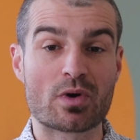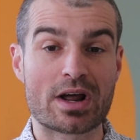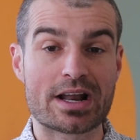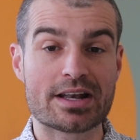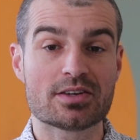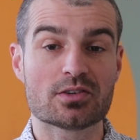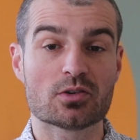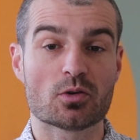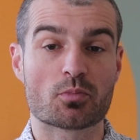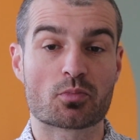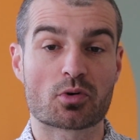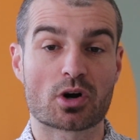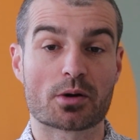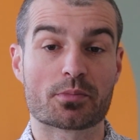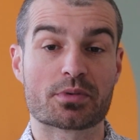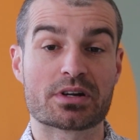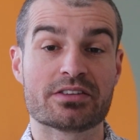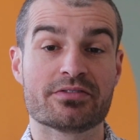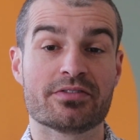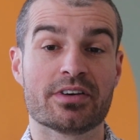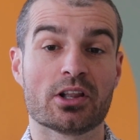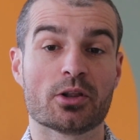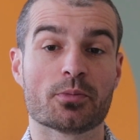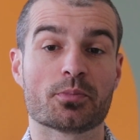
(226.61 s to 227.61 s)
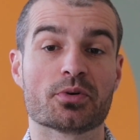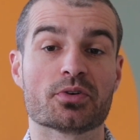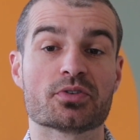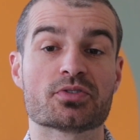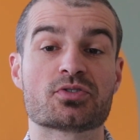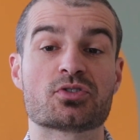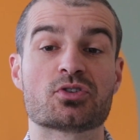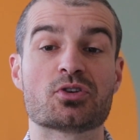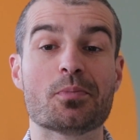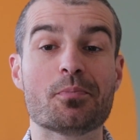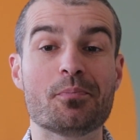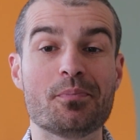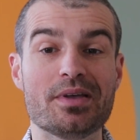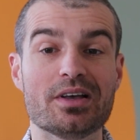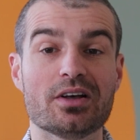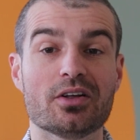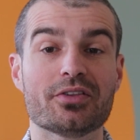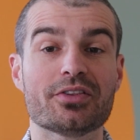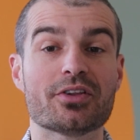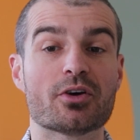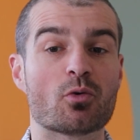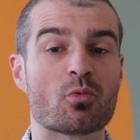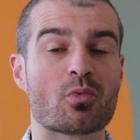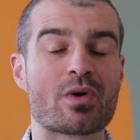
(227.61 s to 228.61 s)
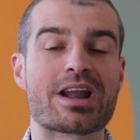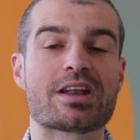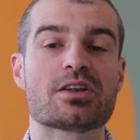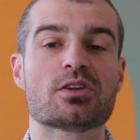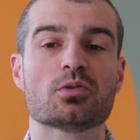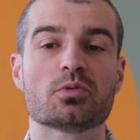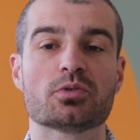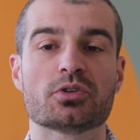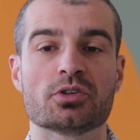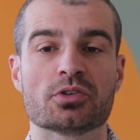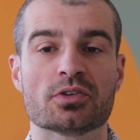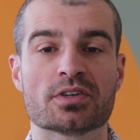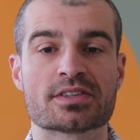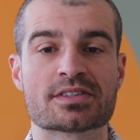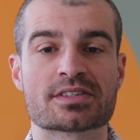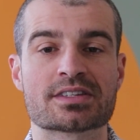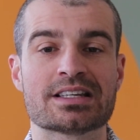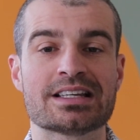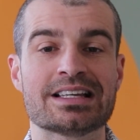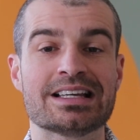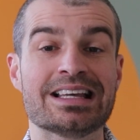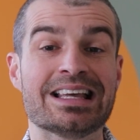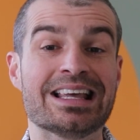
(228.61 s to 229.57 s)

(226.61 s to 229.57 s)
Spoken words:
rental property developers to build rental units.